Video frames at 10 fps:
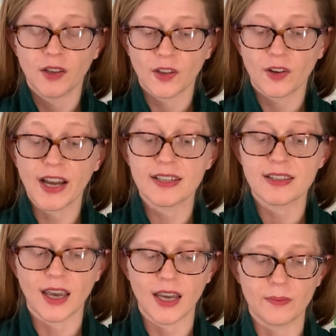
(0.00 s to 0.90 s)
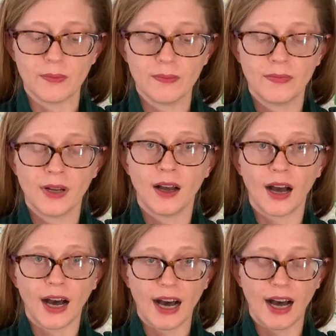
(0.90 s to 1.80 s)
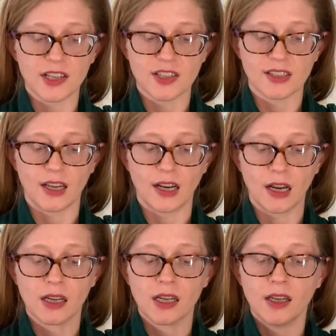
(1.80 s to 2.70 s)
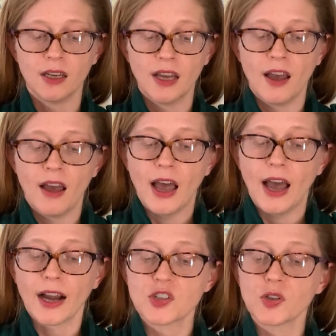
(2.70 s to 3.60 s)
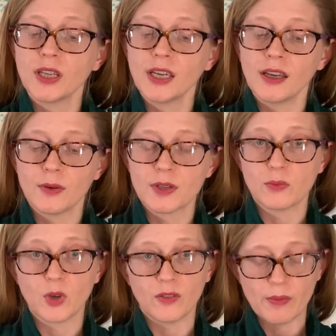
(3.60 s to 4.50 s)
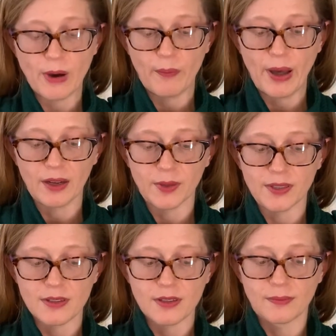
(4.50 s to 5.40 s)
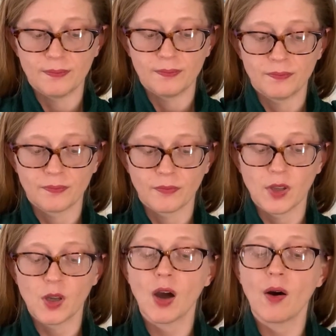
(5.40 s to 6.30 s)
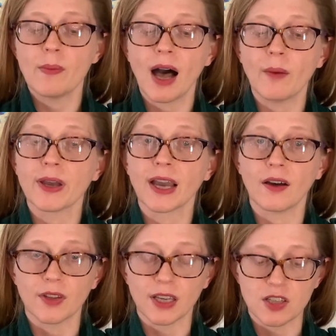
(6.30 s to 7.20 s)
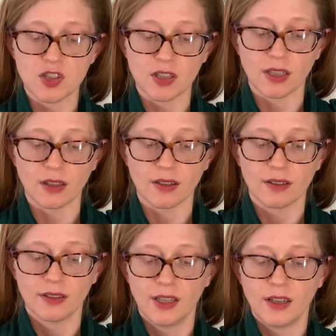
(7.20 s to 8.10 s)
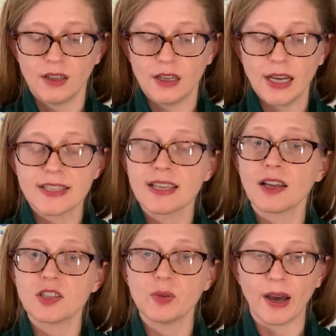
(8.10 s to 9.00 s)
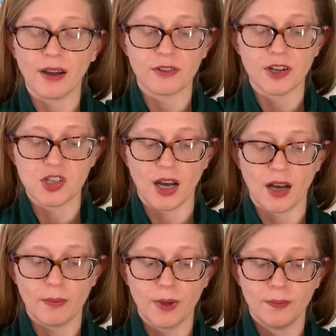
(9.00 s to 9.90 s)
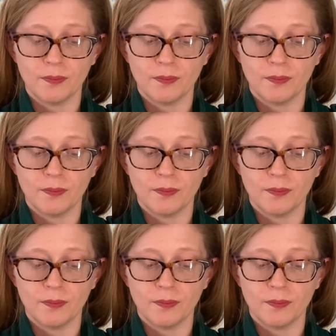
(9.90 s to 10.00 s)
The Great Escape. Haha, just kidding. Actually, it was a movie about penguins. You know, I'm helping out in the kitchen here. It's not too bad for a job.